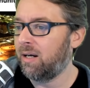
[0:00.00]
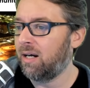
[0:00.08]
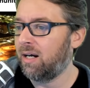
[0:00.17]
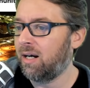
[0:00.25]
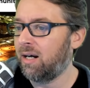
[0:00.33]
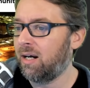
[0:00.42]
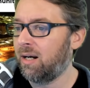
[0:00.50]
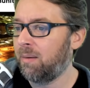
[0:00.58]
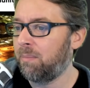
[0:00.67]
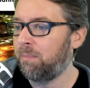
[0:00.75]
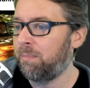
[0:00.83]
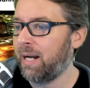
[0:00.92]

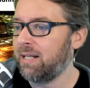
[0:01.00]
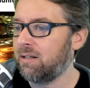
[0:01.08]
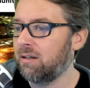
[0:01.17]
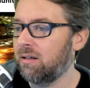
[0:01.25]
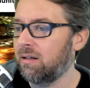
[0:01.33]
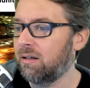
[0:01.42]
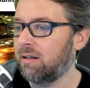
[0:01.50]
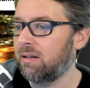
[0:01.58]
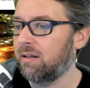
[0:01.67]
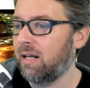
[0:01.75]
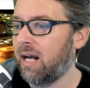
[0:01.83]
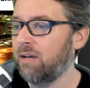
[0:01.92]

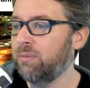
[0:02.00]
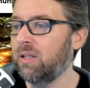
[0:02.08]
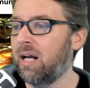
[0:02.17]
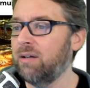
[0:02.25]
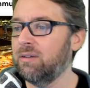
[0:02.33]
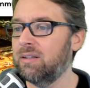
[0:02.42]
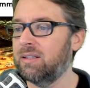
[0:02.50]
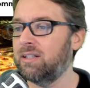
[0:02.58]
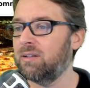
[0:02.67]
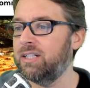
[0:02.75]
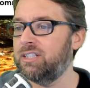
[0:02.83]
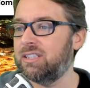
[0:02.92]
Biker, I
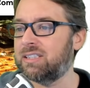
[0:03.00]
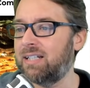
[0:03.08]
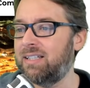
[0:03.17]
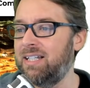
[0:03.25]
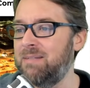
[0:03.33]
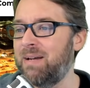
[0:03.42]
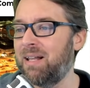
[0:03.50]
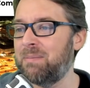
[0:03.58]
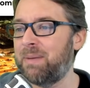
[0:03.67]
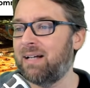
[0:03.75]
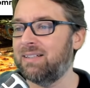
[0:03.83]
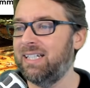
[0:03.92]
literally just got the email
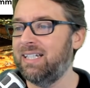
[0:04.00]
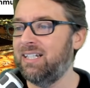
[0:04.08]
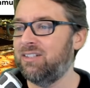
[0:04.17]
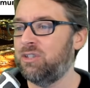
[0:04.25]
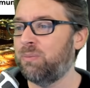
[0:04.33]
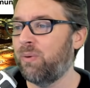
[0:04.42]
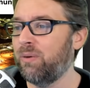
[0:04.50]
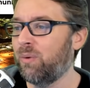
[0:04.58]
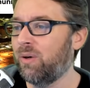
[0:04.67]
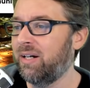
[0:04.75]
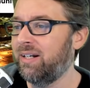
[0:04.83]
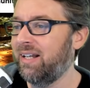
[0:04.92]
about EE
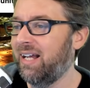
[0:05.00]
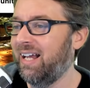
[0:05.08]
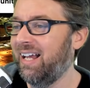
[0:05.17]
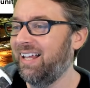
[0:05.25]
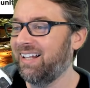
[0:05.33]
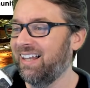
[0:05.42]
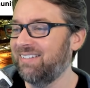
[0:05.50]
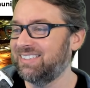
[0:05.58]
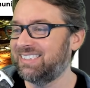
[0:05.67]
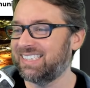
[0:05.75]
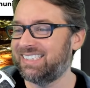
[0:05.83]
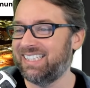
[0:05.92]
2.1 at
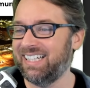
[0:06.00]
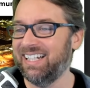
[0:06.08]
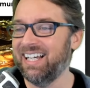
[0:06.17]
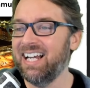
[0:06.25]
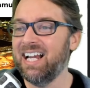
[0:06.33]
11:16.